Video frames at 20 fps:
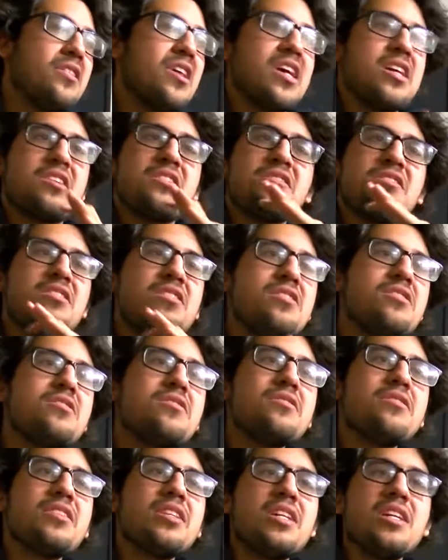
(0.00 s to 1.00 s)
Like,
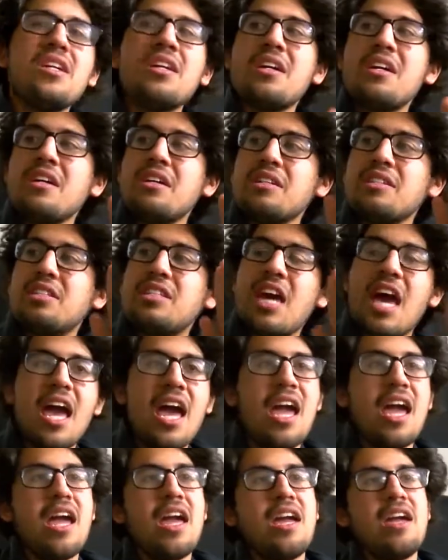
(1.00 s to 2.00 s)
literally
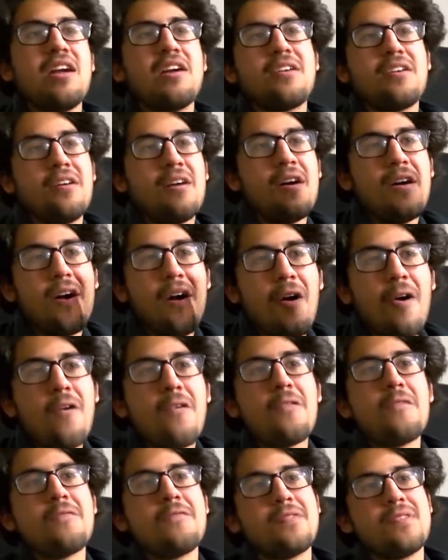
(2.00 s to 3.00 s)
take
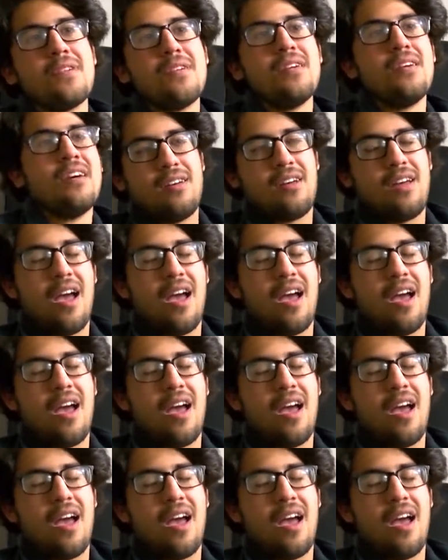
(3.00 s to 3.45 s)
over.